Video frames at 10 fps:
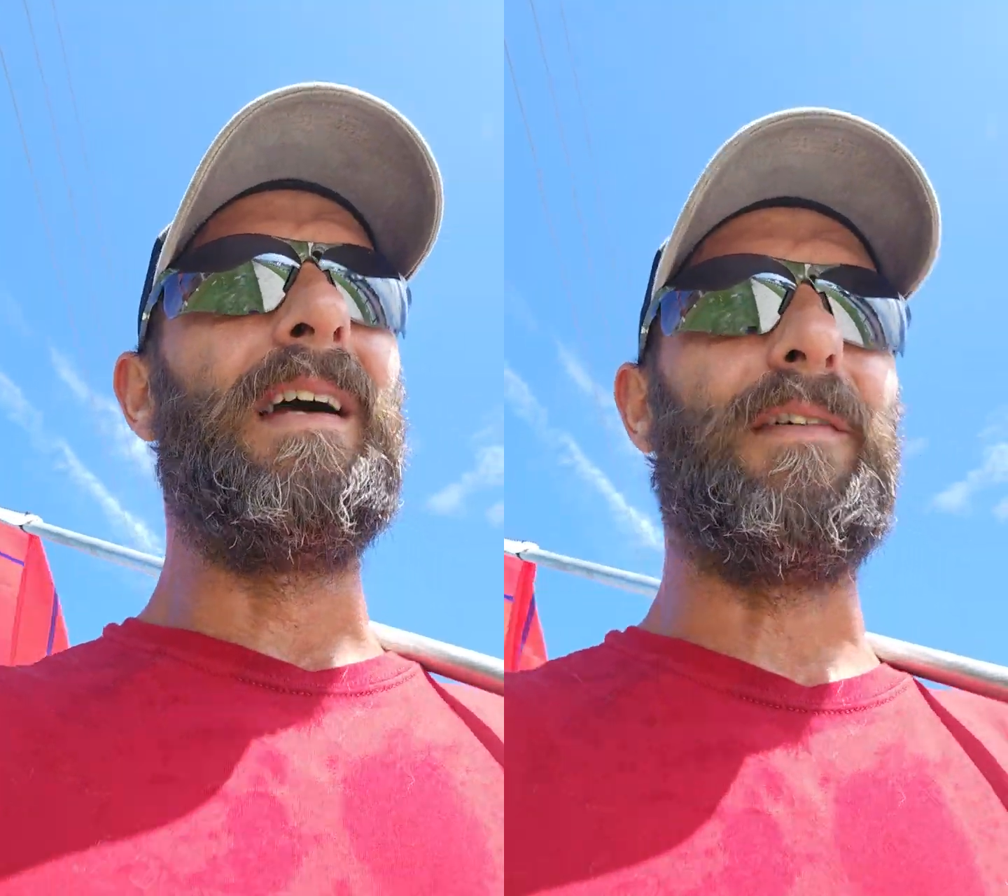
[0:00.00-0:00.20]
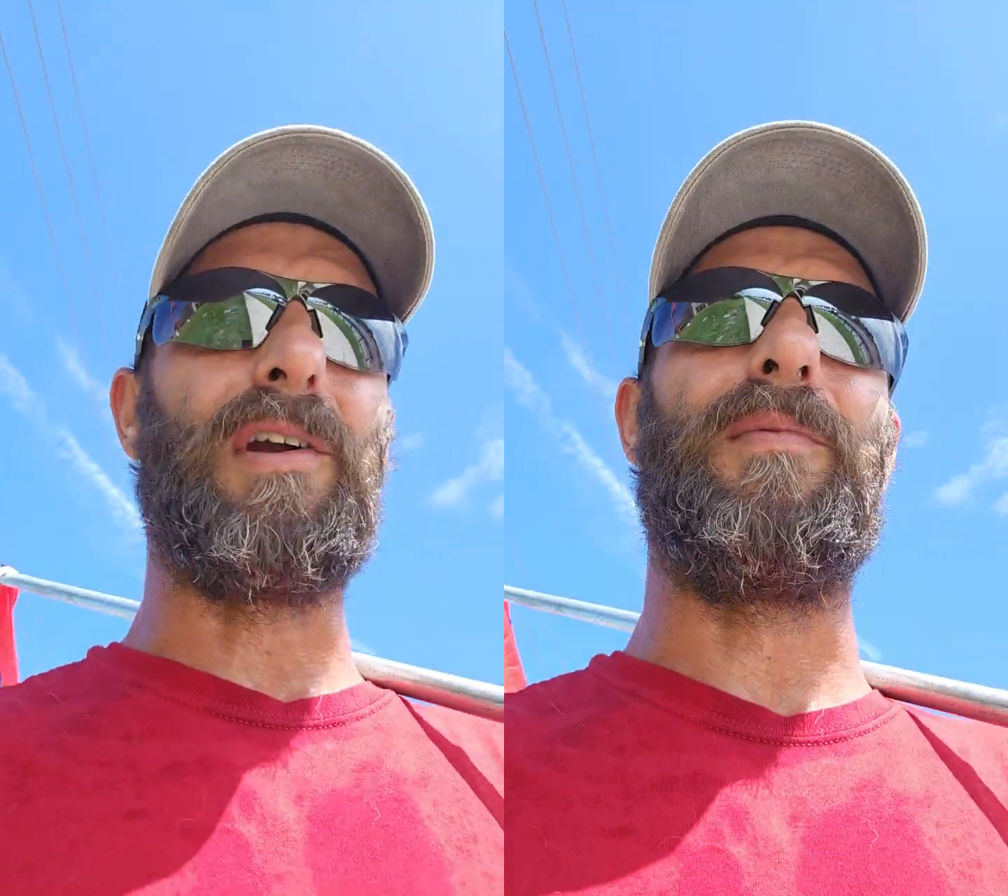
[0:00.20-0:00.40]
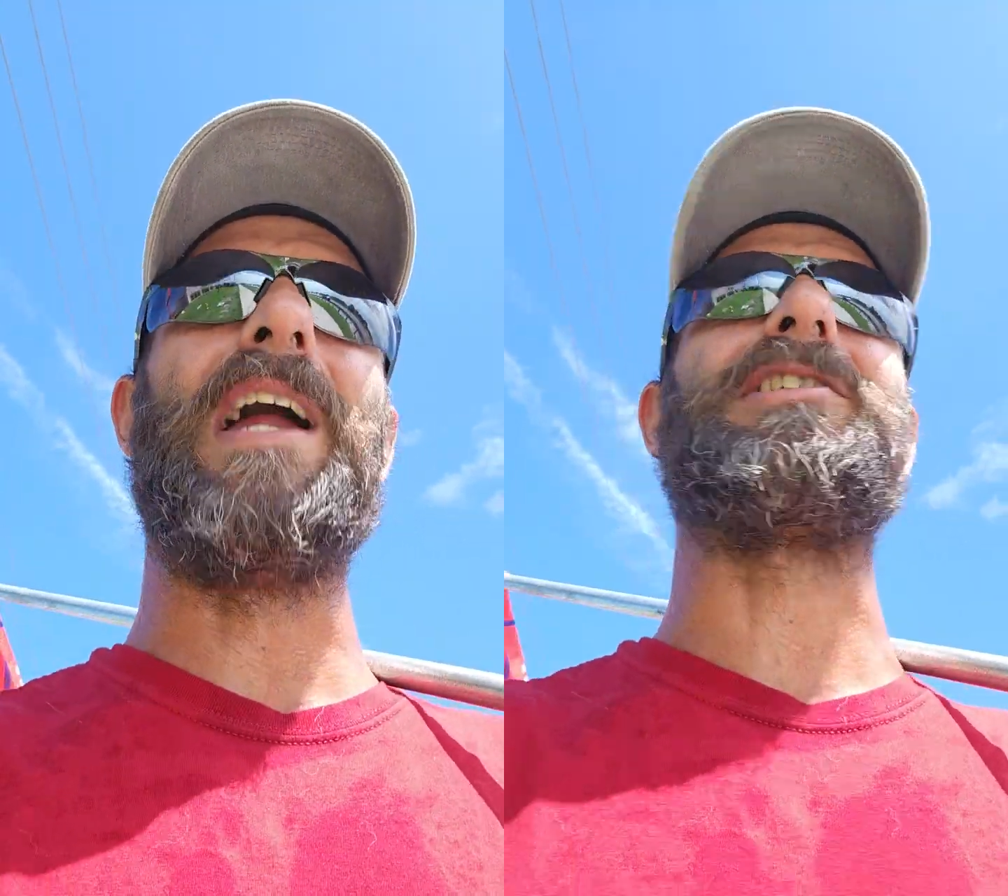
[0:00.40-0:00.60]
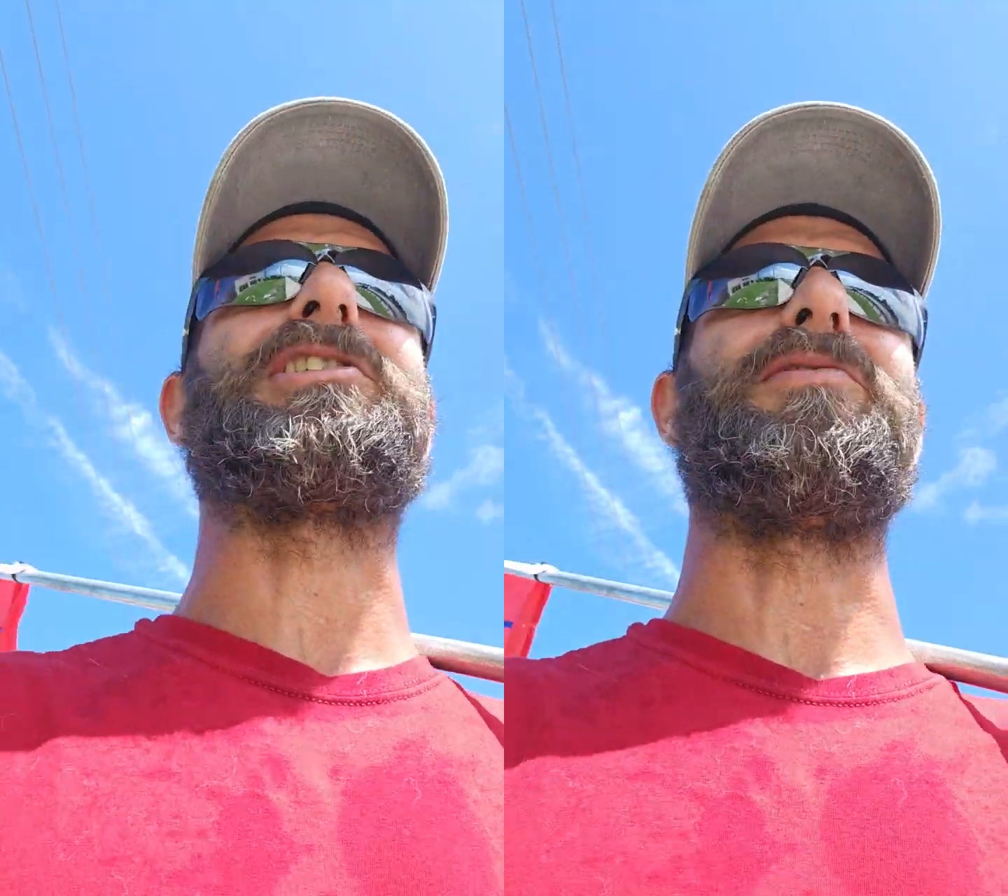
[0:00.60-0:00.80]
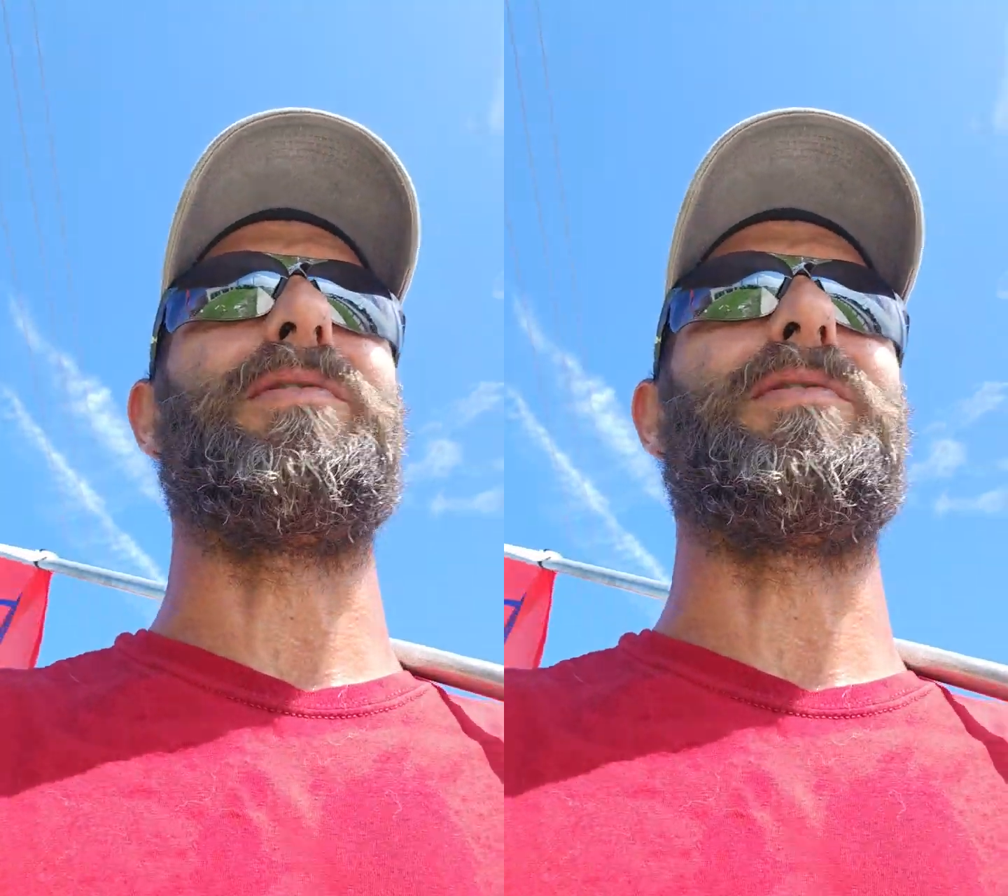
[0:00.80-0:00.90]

If you're a registered